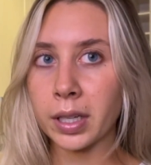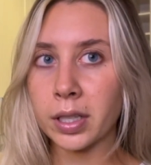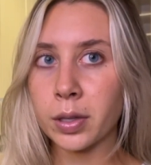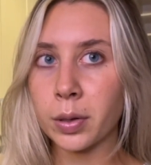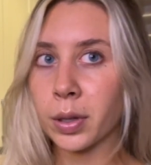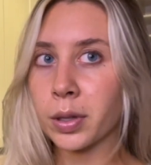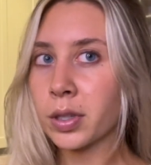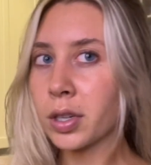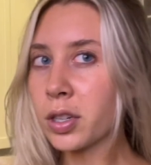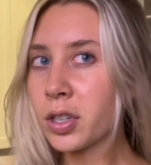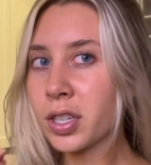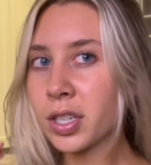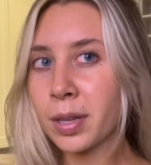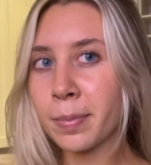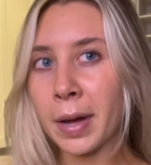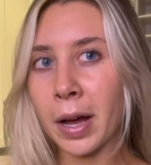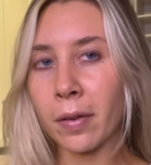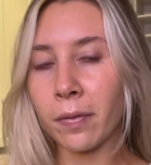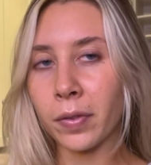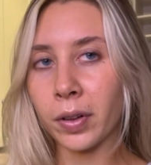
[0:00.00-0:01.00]
So those are just some
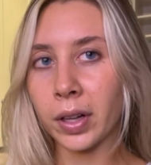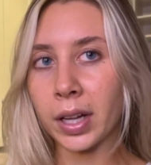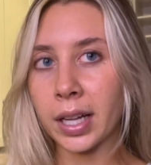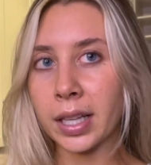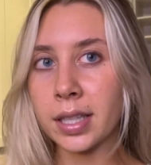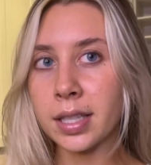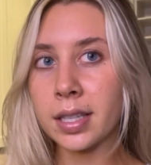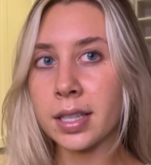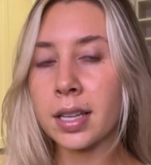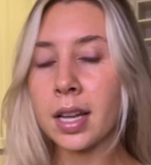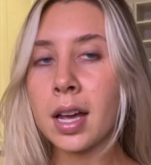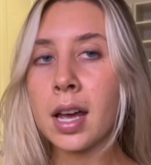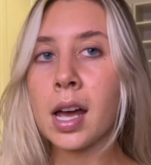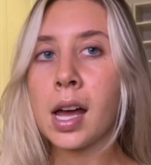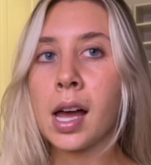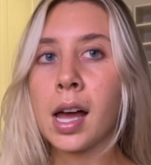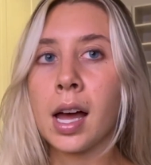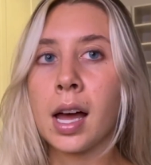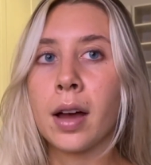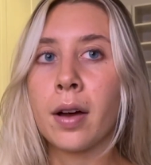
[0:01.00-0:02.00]
helpful hints
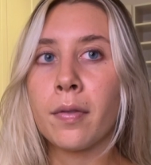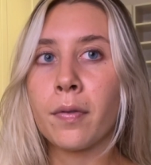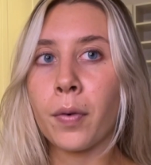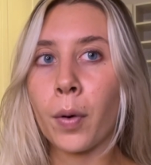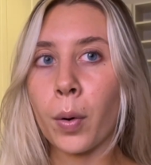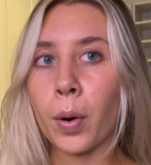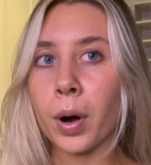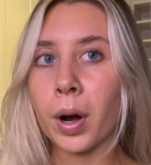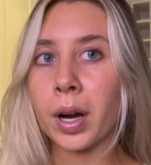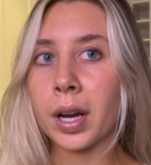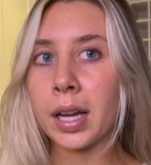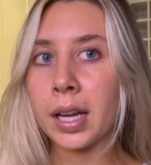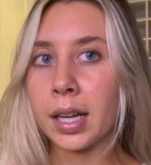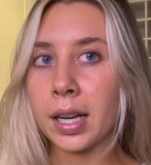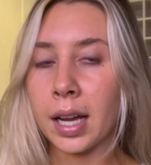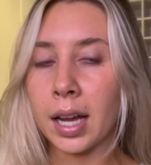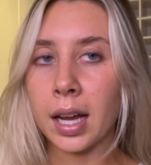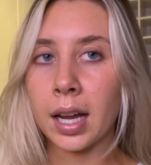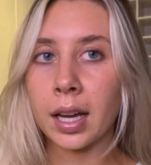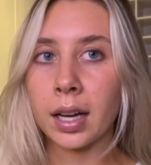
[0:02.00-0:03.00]
for
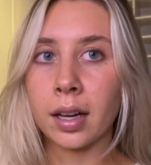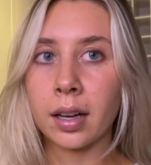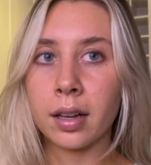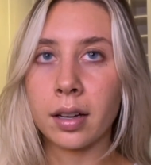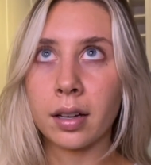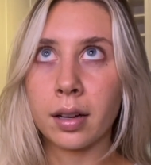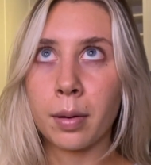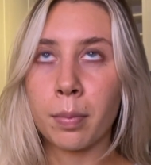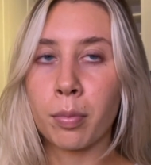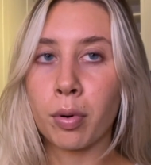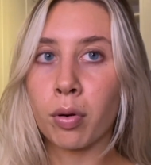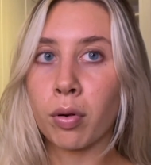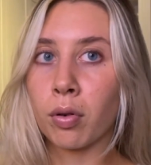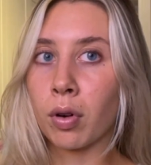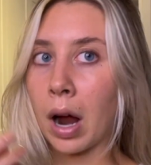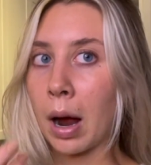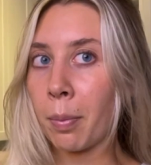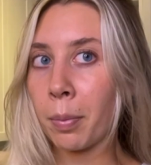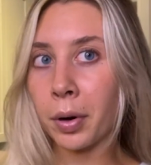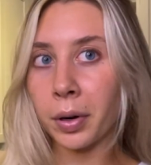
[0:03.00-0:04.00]
eating
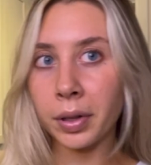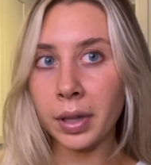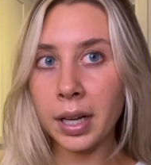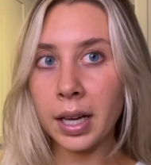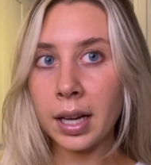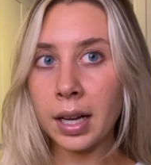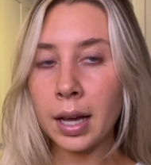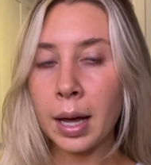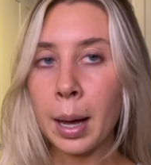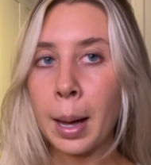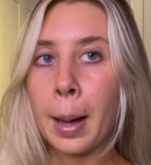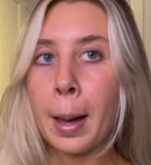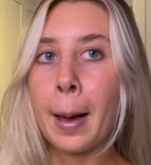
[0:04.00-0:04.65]
properly.